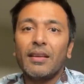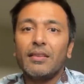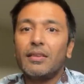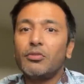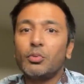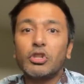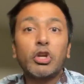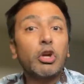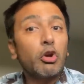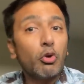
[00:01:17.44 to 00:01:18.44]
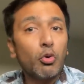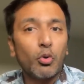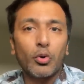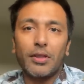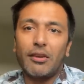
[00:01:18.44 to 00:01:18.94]
This would
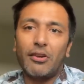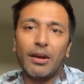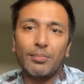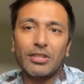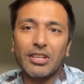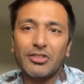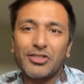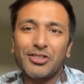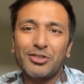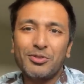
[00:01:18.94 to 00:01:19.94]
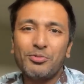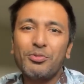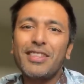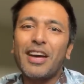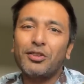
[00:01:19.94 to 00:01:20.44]
cure their hypertension
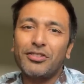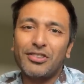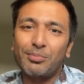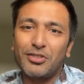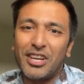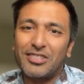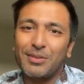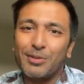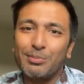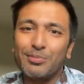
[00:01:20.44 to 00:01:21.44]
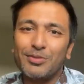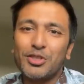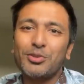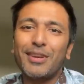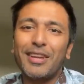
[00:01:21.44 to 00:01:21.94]
without subjecting them
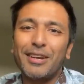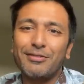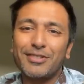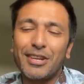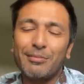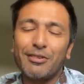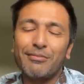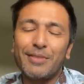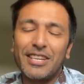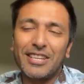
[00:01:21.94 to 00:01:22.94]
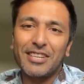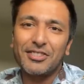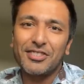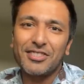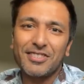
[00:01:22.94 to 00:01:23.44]
to a lifetime of
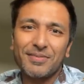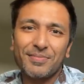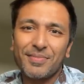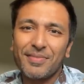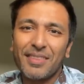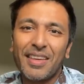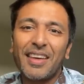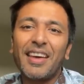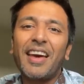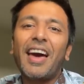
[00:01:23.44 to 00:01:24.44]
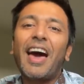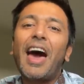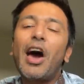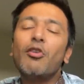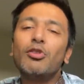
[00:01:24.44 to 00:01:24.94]
medications.
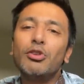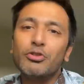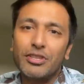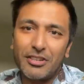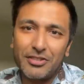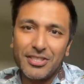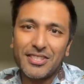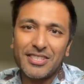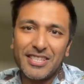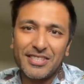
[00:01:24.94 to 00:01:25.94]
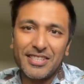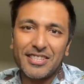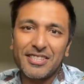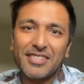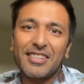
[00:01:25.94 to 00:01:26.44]
How ludicrous is
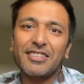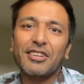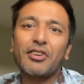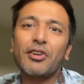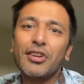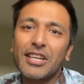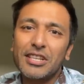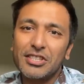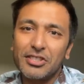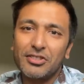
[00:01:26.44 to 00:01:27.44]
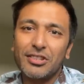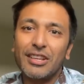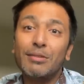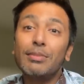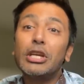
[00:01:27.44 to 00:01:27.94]
it that a chronic condition
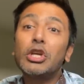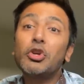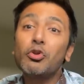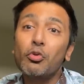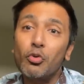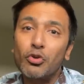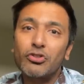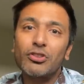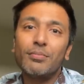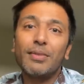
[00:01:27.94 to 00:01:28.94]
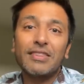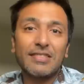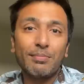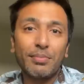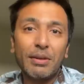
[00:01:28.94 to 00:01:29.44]
can be cured by
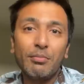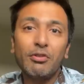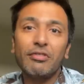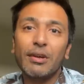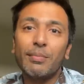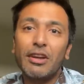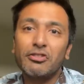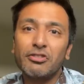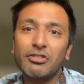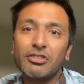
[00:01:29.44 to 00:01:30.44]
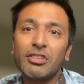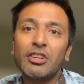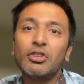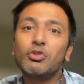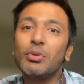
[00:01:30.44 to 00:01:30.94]
simply moving a patient
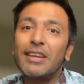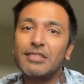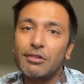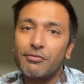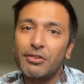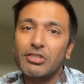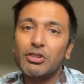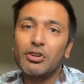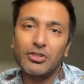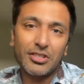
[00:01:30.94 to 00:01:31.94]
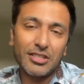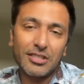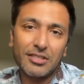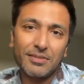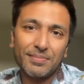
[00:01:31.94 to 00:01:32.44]
to a different continent?